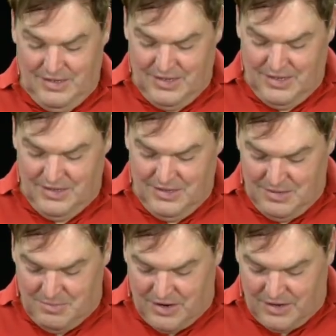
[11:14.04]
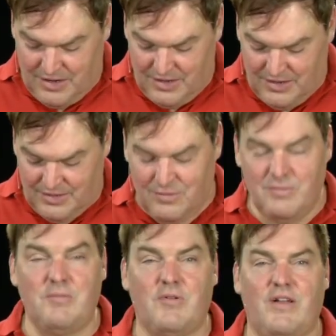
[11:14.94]
in the market. So
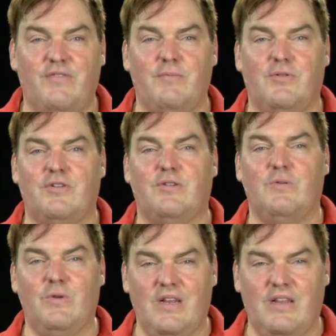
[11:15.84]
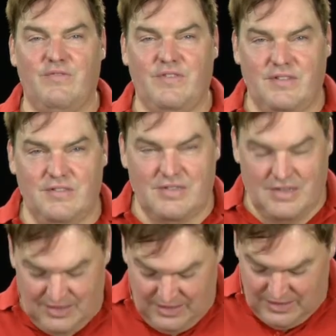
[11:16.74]
mimoLive Reporter really fills a
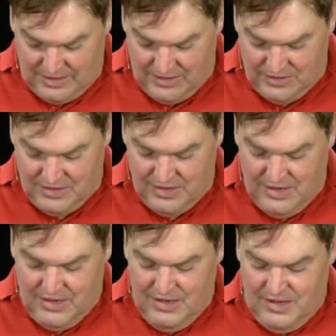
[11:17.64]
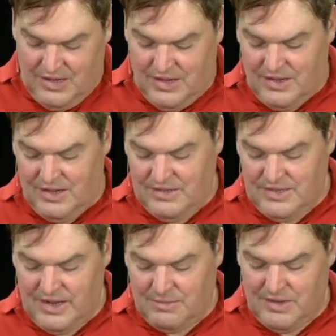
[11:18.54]
need here. I
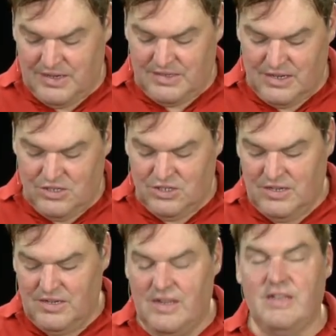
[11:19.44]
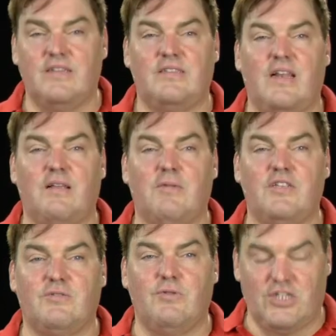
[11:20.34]
select my extension, I select my
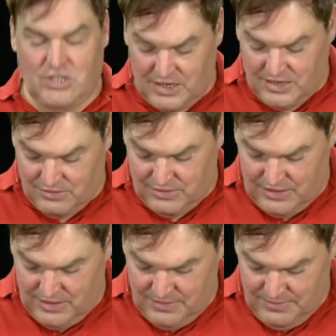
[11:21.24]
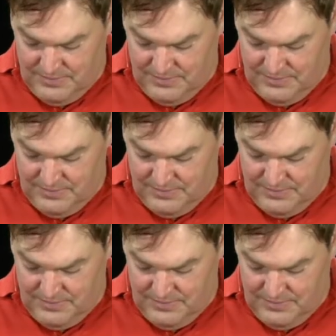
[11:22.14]
Twitch account here.